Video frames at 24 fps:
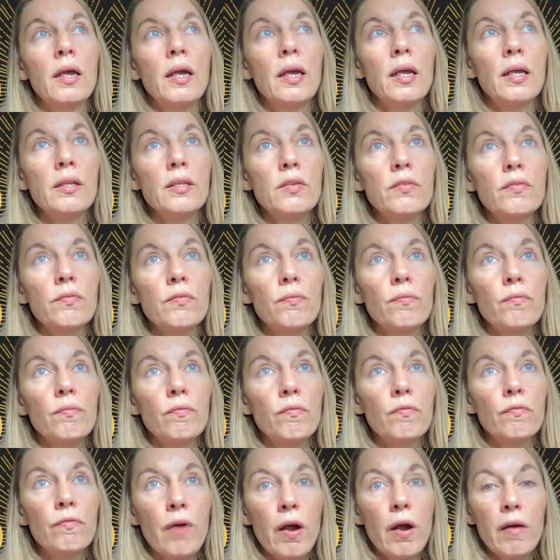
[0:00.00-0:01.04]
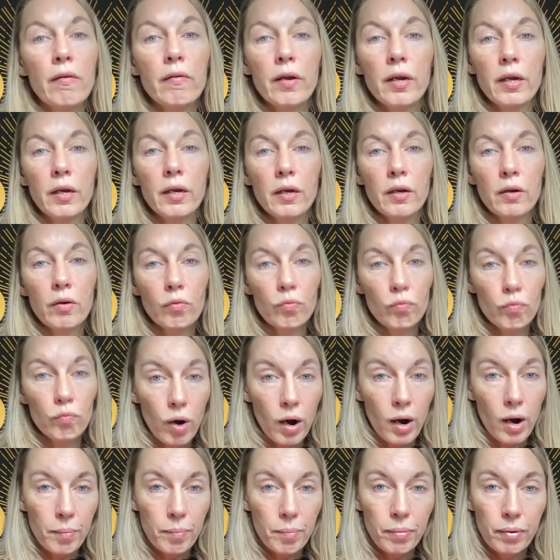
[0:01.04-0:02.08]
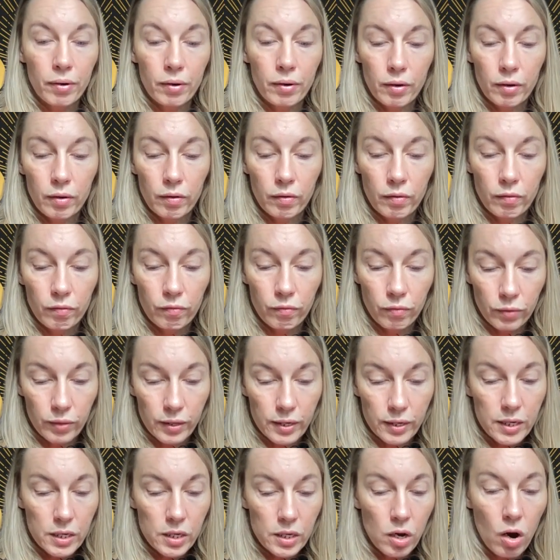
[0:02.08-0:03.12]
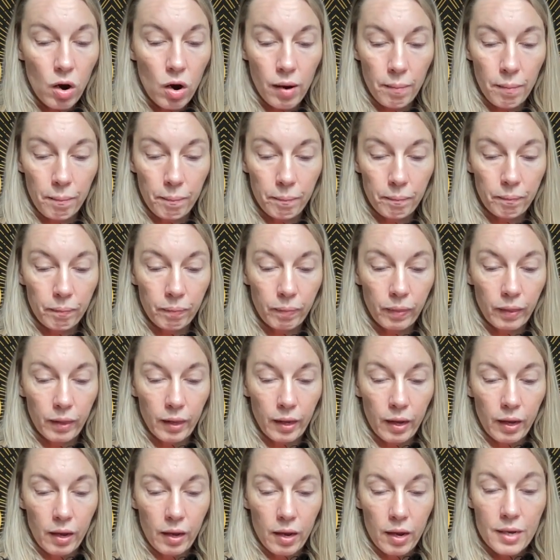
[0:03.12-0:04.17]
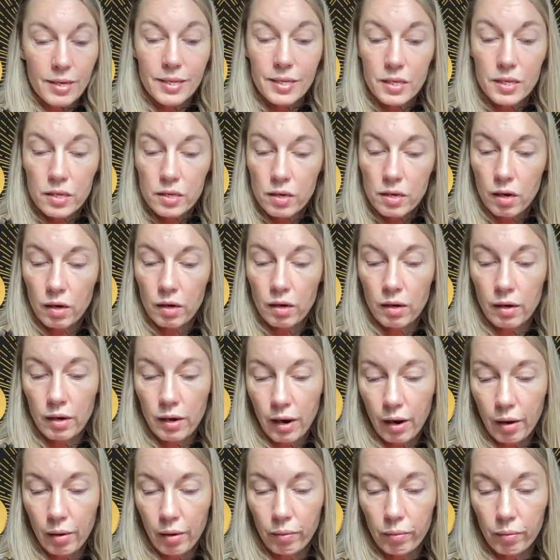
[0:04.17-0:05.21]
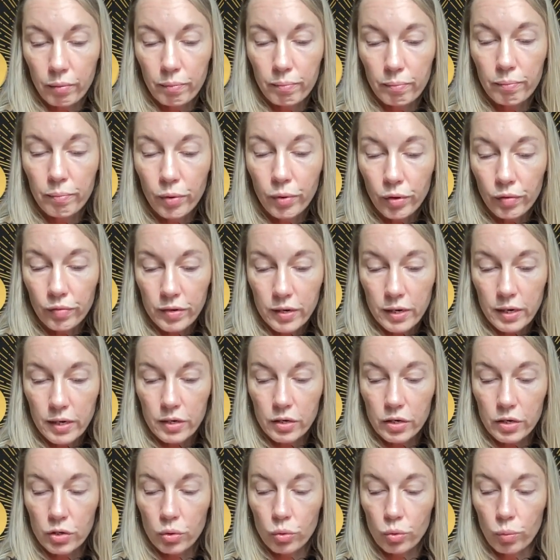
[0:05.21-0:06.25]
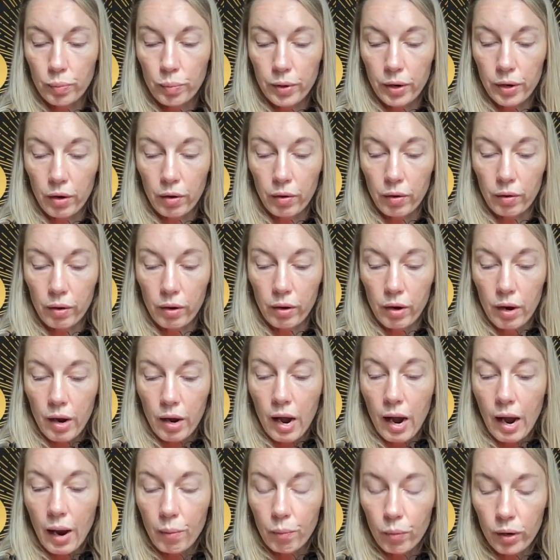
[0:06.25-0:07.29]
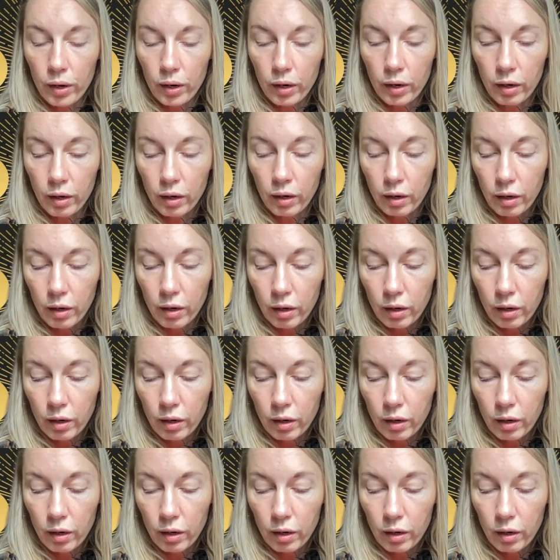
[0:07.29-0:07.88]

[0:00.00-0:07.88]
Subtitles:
it's very ripe for this time as the sun now moves into Scorpio, and we